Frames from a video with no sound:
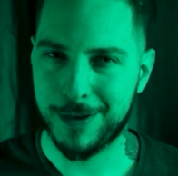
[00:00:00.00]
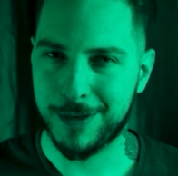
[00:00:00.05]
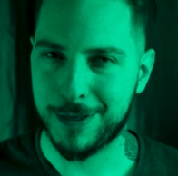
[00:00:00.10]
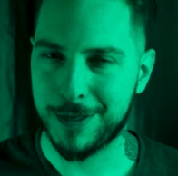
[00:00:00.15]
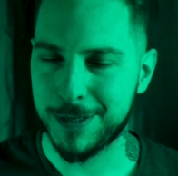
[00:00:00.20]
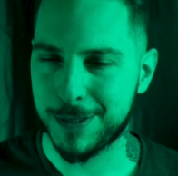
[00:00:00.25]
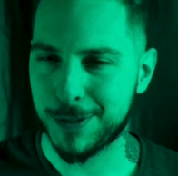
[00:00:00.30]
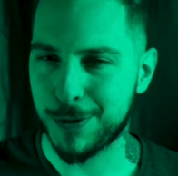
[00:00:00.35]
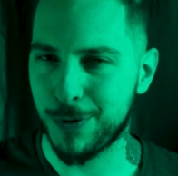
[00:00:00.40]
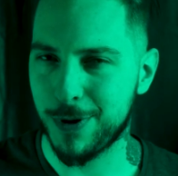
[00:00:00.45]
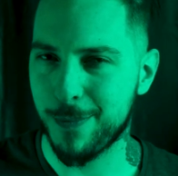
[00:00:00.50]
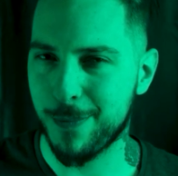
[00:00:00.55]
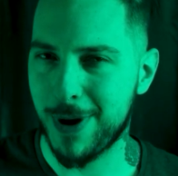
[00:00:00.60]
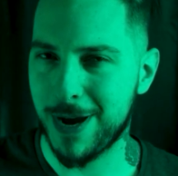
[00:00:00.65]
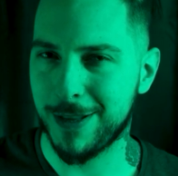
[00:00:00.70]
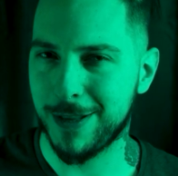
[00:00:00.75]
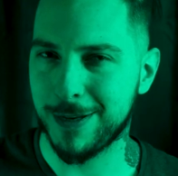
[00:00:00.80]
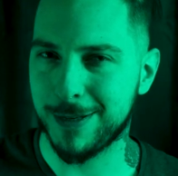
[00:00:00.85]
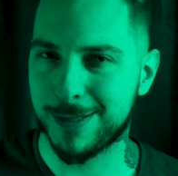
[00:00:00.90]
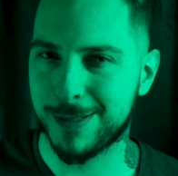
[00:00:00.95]
History
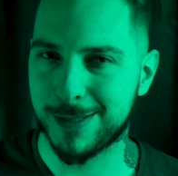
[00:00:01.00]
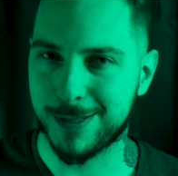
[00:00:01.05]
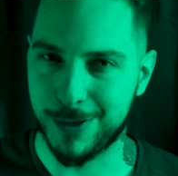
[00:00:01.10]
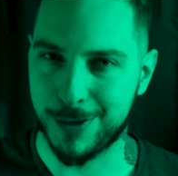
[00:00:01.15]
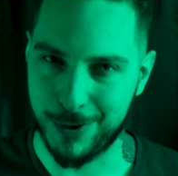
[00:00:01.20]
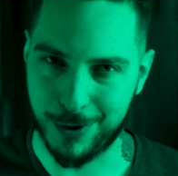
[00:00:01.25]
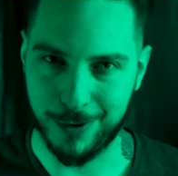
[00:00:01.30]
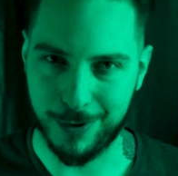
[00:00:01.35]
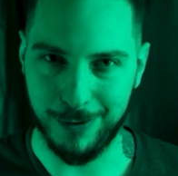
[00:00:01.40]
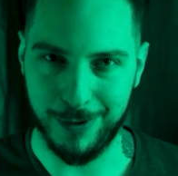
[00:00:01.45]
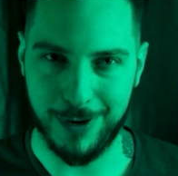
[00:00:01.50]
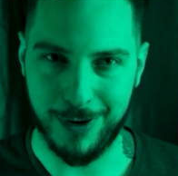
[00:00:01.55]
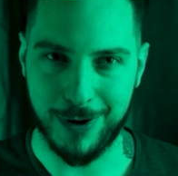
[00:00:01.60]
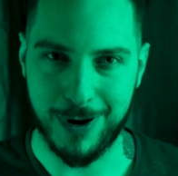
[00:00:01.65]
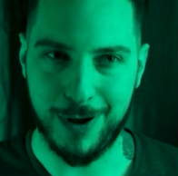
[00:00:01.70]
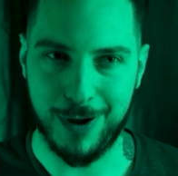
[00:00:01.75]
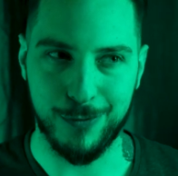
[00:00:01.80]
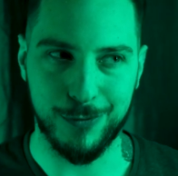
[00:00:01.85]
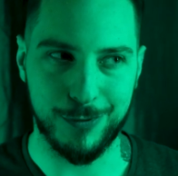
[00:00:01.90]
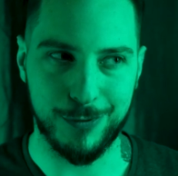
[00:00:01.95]
made a circle
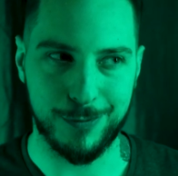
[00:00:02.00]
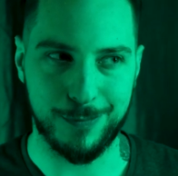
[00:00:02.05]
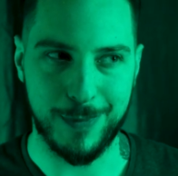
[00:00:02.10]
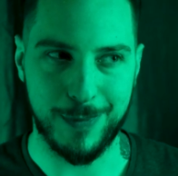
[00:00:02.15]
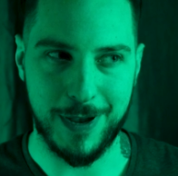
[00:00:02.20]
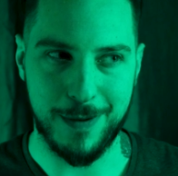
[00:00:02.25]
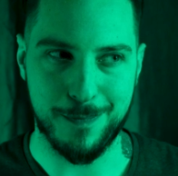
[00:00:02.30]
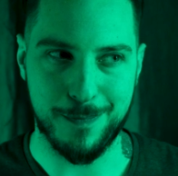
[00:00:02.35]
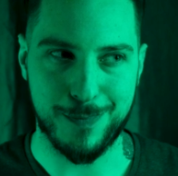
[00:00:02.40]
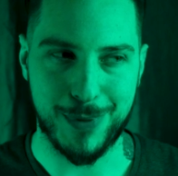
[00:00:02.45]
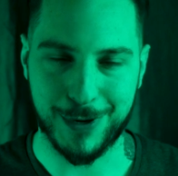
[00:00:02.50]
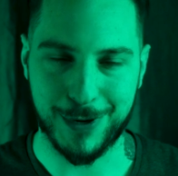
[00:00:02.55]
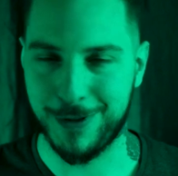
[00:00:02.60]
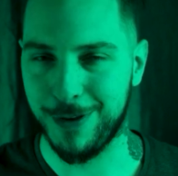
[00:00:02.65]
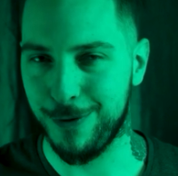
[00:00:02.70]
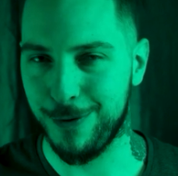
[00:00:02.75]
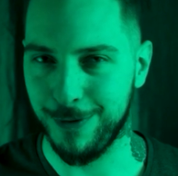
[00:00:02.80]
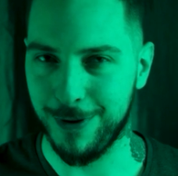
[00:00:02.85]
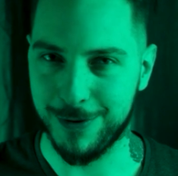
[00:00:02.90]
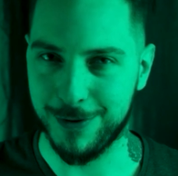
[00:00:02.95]
around a
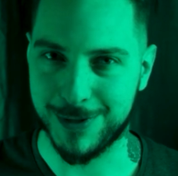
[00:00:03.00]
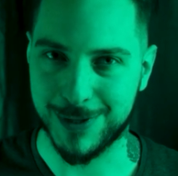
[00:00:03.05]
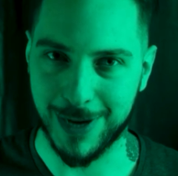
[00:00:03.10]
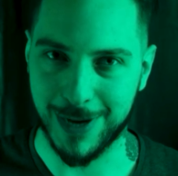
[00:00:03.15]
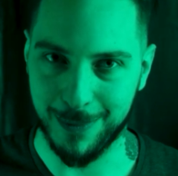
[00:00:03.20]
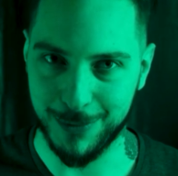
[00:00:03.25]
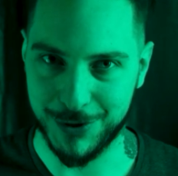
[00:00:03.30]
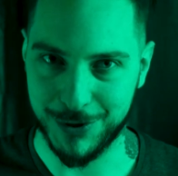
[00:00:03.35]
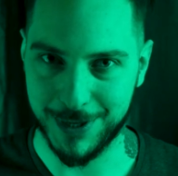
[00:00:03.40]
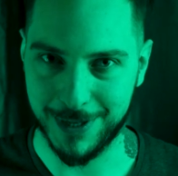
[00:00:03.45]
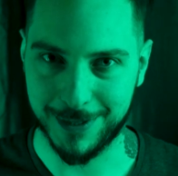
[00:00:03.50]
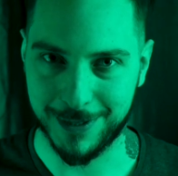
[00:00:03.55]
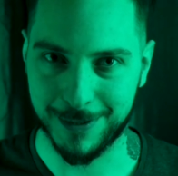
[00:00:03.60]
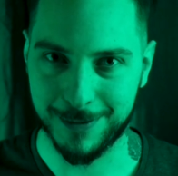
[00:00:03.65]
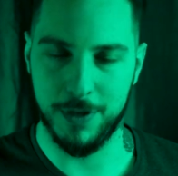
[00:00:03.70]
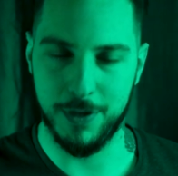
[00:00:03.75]
particular subject.